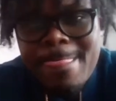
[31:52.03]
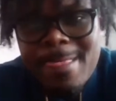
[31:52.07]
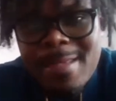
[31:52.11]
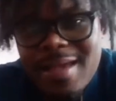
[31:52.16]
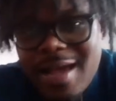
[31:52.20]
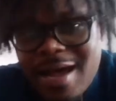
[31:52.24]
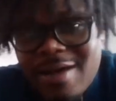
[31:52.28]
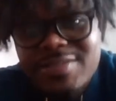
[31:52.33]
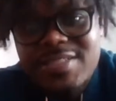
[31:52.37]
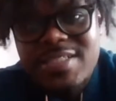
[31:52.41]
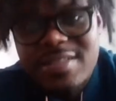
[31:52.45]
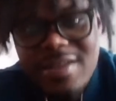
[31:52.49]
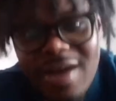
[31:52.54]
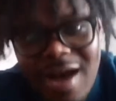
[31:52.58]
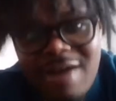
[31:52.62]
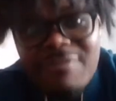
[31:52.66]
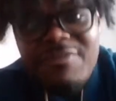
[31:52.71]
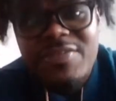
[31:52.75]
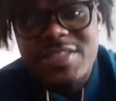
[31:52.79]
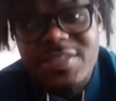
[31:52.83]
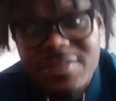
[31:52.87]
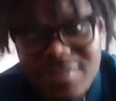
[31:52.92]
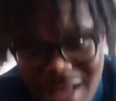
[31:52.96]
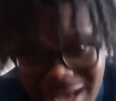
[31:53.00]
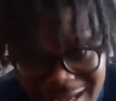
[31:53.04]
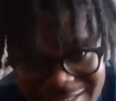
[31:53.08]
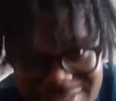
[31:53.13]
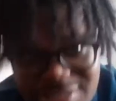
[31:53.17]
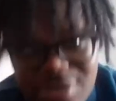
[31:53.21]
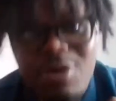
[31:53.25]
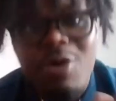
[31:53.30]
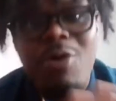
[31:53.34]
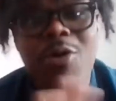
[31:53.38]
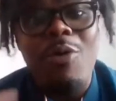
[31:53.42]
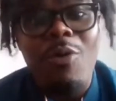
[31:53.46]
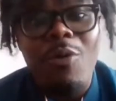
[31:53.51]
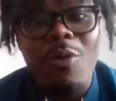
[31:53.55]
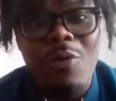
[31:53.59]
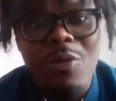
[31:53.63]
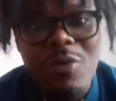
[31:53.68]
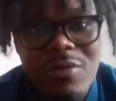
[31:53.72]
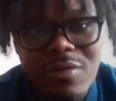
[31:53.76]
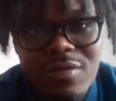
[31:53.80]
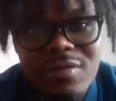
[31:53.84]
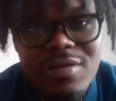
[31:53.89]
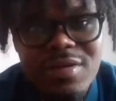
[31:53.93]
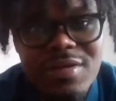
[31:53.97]
I would say the offensive line as a whole.
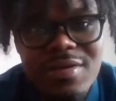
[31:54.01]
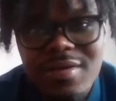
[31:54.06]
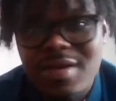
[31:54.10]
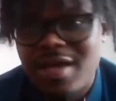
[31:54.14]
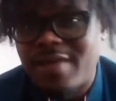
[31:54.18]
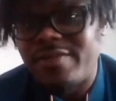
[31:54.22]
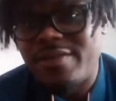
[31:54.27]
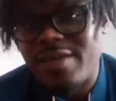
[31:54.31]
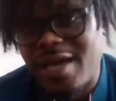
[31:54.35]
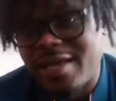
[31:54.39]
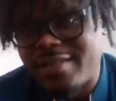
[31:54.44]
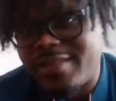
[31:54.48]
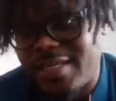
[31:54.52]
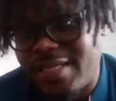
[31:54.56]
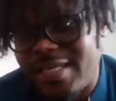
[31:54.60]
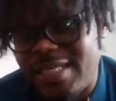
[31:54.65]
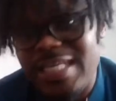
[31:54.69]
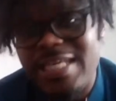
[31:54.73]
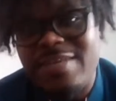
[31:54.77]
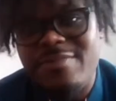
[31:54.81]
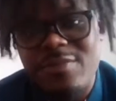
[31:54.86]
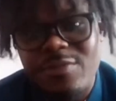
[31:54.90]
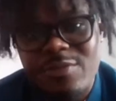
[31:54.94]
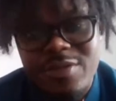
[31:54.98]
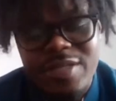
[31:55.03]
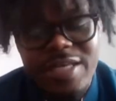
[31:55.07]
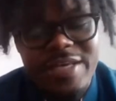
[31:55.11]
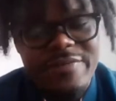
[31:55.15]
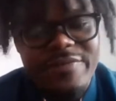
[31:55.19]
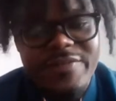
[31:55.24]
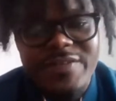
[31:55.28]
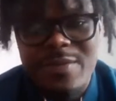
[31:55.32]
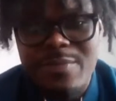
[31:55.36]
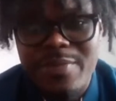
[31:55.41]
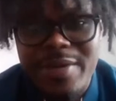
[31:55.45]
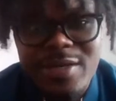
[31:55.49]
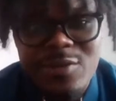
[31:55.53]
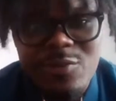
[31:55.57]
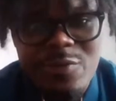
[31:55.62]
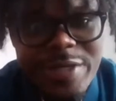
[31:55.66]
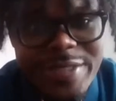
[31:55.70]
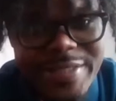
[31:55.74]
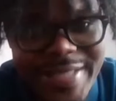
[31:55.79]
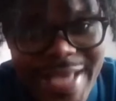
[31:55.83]
I think even if somebody went